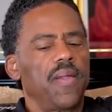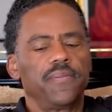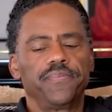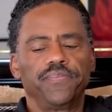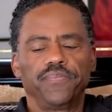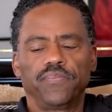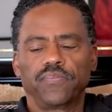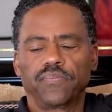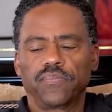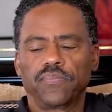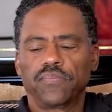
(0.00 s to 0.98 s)

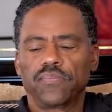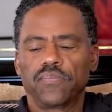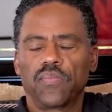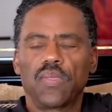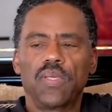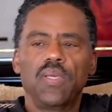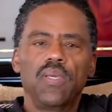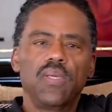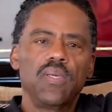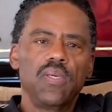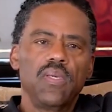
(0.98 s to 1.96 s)

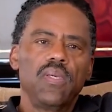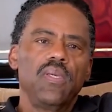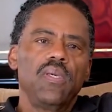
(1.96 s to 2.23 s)
No words are spoken by the person on screen.